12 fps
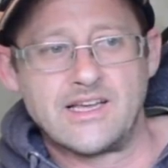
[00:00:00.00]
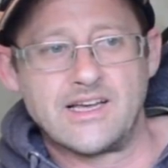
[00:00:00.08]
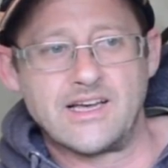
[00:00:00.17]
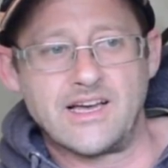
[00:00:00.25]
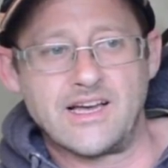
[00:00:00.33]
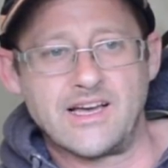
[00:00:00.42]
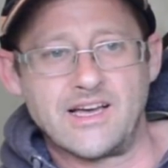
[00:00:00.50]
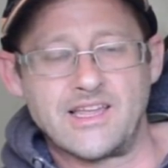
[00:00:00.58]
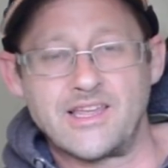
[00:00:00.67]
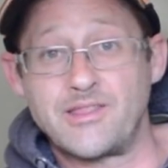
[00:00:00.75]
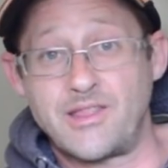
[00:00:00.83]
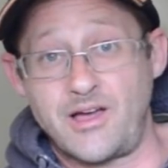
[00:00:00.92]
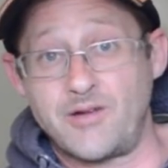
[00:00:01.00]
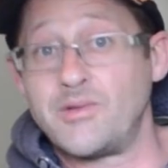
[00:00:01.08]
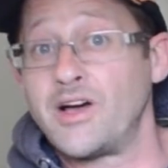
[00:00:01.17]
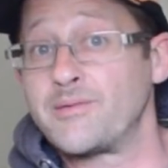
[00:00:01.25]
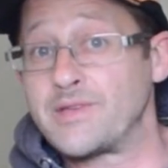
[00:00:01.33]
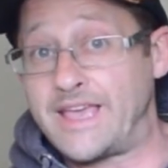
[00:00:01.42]
I
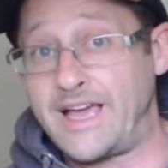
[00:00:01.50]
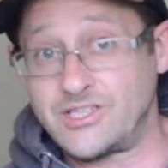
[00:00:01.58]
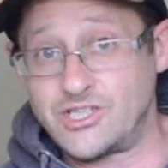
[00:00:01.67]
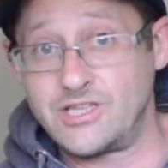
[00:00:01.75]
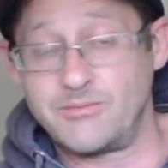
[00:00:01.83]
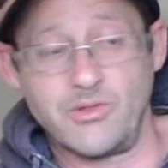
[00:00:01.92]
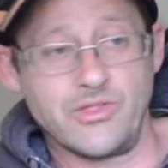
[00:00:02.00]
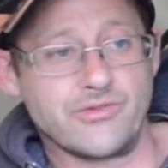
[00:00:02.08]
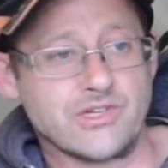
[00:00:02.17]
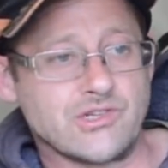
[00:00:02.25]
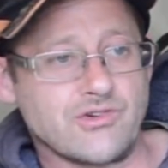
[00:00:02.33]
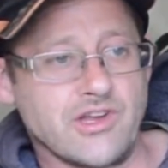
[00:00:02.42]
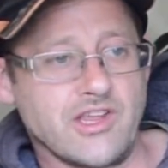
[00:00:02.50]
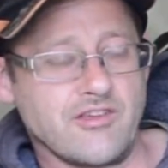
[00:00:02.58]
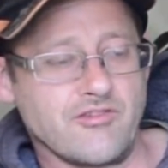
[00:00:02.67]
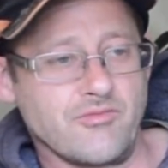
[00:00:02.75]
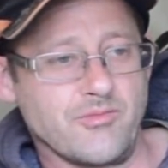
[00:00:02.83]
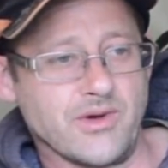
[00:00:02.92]
might be catching them on the
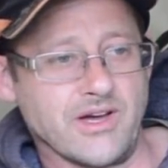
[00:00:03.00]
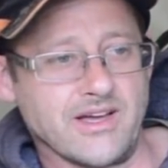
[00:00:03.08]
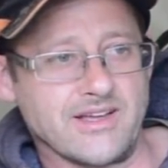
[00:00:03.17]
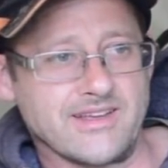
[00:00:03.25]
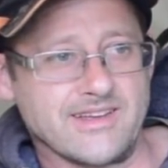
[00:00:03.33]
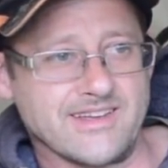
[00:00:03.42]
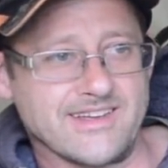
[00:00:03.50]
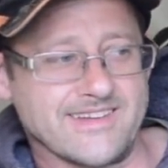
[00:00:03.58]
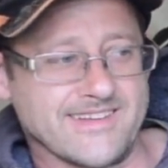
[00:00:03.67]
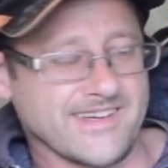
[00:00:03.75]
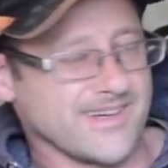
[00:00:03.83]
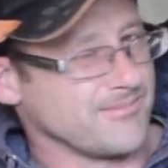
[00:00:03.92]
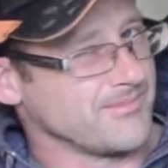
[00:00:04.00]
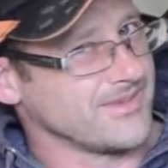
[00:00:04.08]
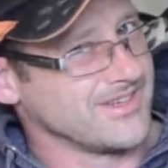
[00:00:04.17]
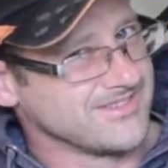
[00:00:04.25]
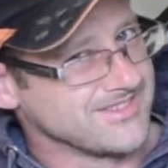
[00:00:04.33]
retrieve, but I'm